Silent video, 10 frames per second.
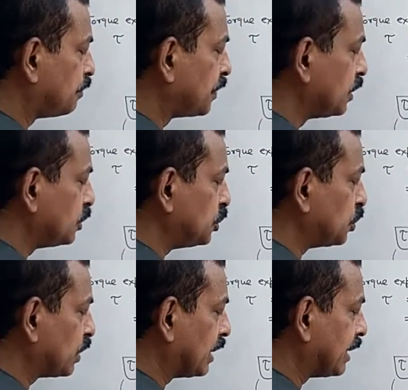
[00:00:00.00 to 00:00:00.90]
you can
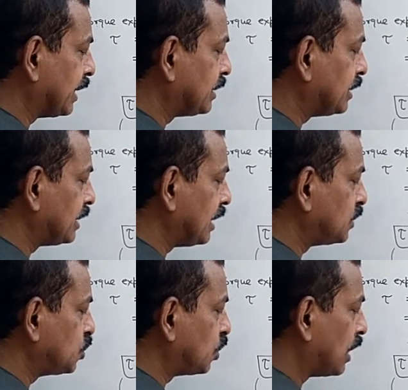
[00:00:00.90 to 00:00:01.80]
write it as your
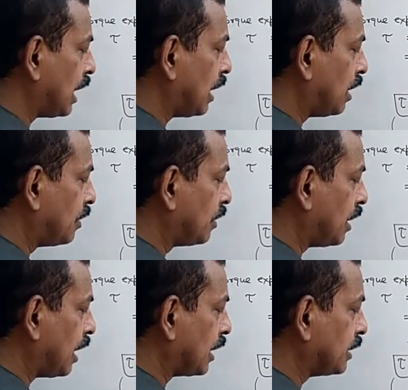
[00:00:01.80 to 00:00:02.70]

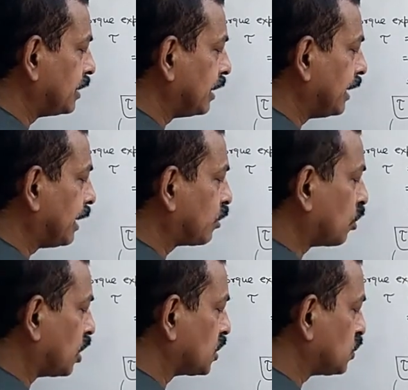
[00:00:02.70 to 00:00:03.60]
IA cross
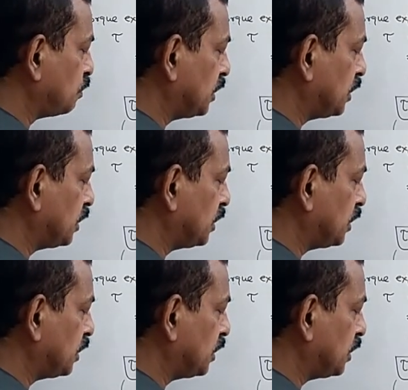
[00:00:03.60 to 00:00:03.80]
B.